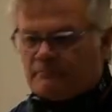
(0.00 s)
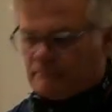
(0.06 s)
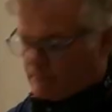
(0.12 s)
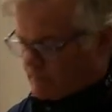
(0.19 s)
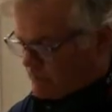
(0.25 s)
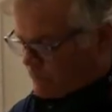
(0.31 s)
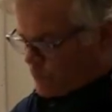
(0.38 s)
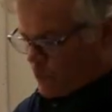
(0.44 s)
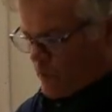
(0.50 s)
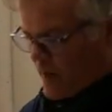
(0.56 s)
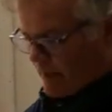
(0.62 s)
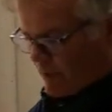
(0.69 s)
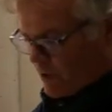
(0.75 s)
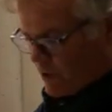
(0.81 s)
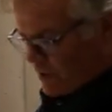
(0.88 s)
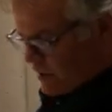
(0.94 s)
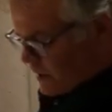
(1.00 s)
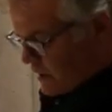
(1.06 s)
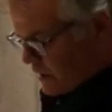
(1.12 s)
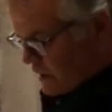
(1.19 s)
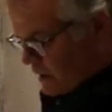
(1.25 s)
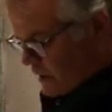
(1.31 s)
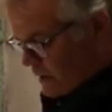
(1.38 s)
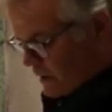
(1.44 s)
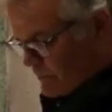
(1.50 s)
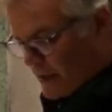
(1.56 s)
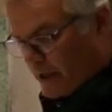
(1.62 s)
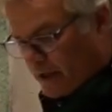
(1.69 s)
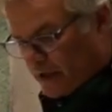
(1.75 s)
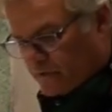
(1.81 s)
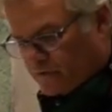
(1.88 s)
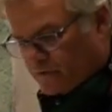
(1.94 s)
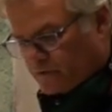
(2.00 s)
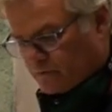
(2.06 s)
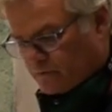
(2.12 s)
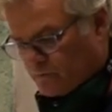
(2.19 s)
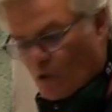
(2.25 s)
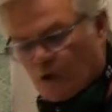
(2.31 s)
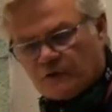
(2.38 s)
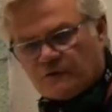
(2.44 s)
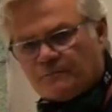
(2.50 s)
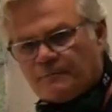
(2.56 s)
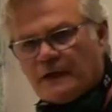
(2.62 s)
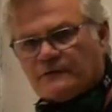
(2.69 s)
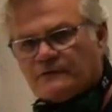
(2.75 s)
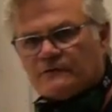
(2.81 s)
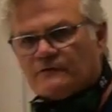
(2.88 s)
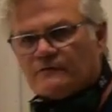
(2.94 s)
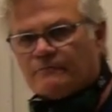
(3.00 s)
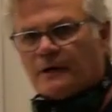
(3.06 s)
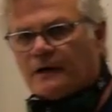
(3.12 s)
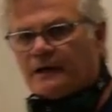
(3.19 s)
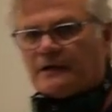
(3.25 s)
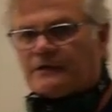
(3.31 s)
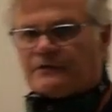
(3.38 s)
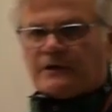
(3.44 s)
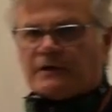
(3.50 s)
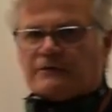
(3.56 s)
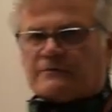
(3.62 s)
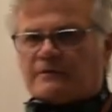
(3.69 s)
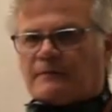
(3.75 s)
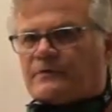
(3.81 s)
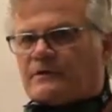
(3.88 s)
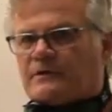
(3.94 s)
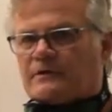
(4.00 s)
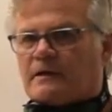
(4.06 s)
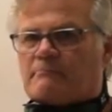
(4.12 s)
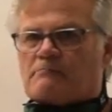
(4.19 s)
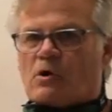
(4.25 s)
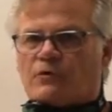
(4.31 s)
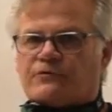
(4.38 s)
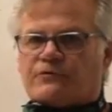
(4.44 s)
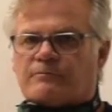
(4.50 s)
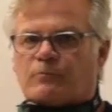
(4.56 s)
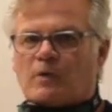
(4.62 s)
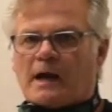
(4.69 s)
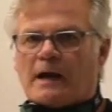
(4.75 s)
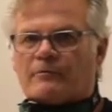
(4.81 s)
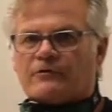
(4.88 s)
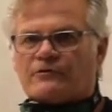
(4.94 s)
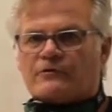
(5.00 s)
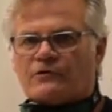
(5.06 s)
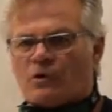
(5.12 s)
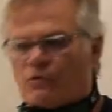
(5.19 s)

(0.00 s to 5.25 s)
primer, meaning it's more expensive, but it does something that most primers don't